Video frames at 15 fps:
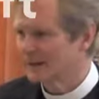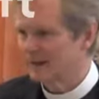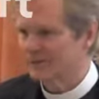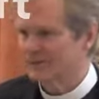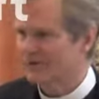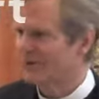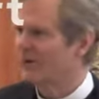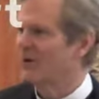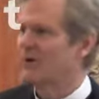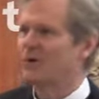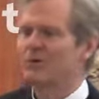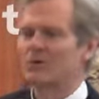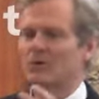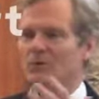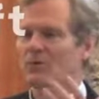After the
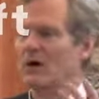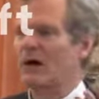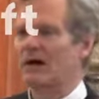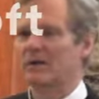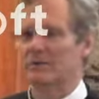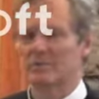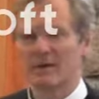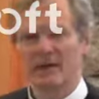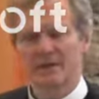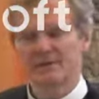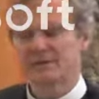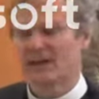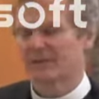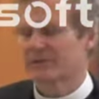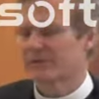whole wild
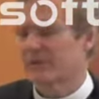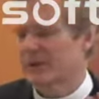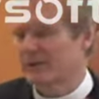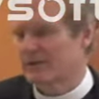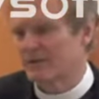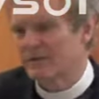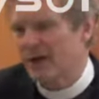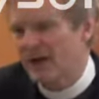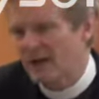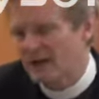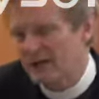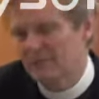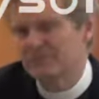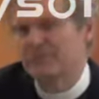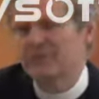mess, after trying to
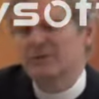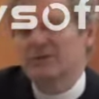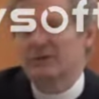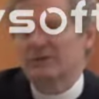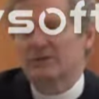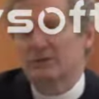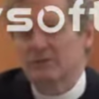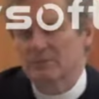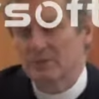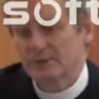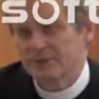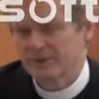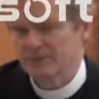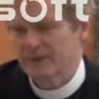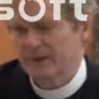find these
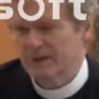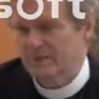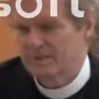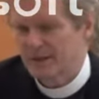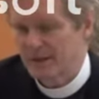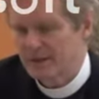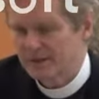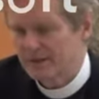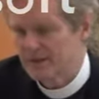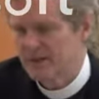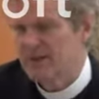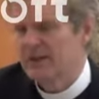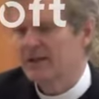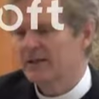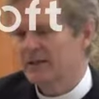humans who made a mess,
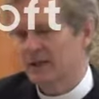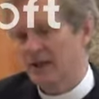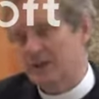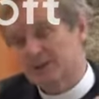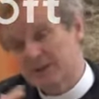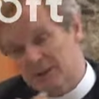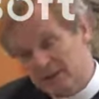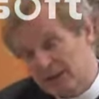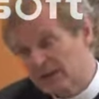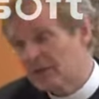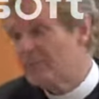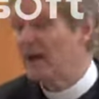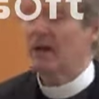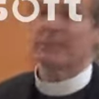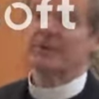God's kicking
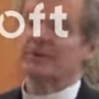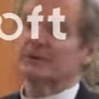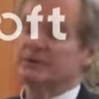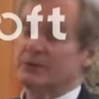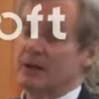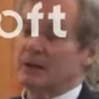them out because